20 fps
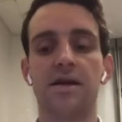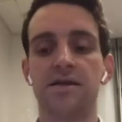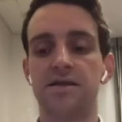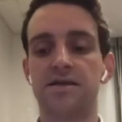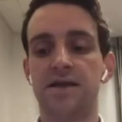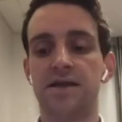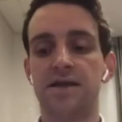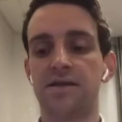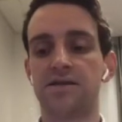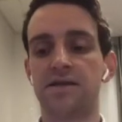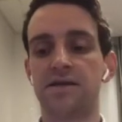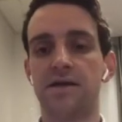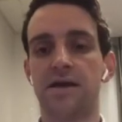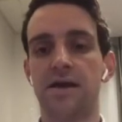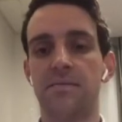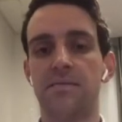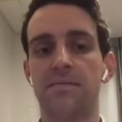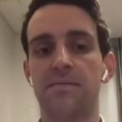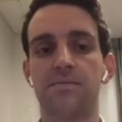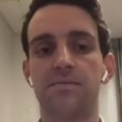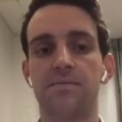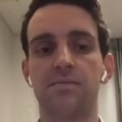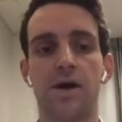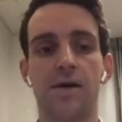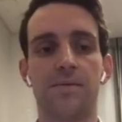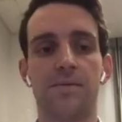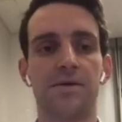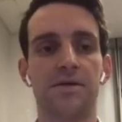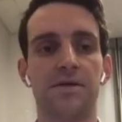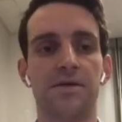in detecting
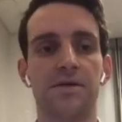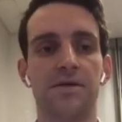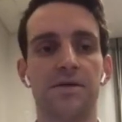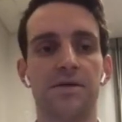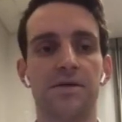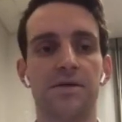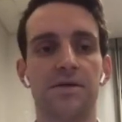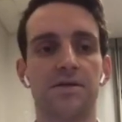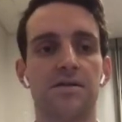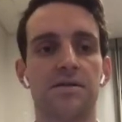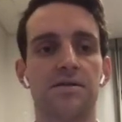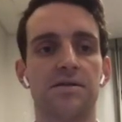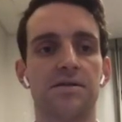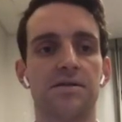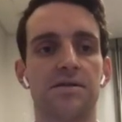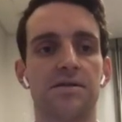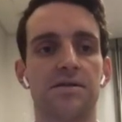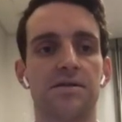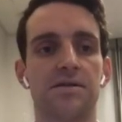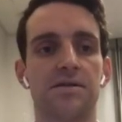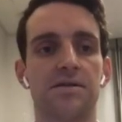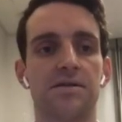primary sites.